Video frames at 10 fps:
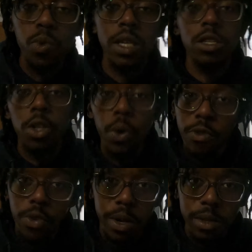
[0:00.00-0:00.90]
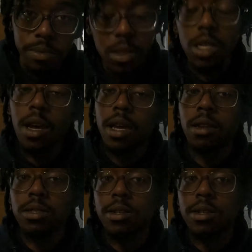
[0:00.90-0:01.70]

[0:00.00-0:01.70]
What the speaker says: It's gluten-free. It's alright.